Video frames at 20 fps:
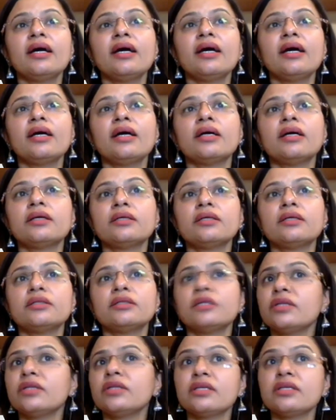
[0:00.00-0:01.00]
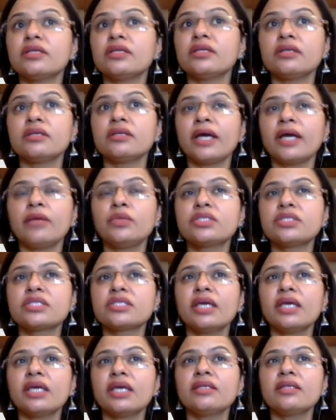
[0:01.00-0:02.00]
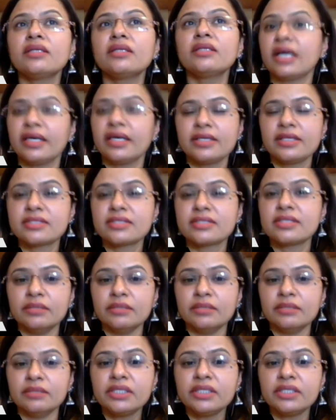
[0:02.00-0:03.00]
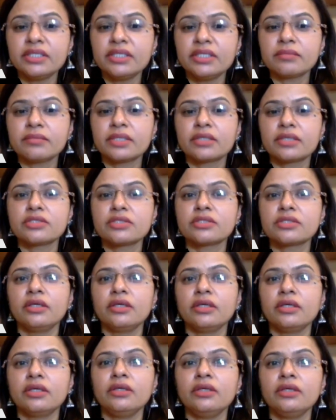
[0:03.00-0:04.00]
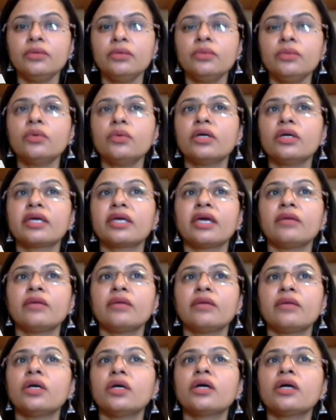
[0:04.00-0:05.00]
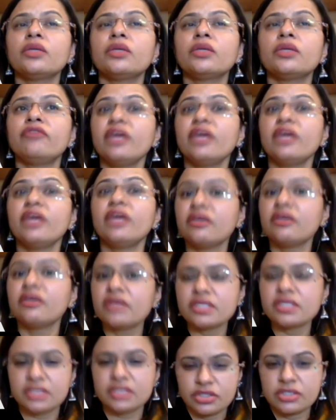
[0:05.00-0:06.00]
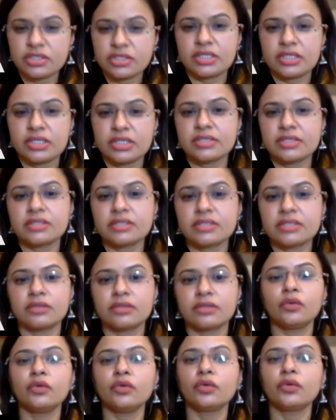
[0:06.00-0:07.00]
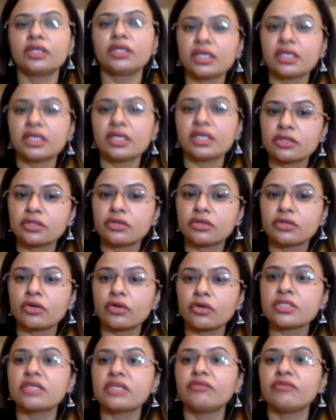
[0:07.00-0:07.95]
Now, I would say the sky is the limit, because you can work with various agencies. You know, you can cut across.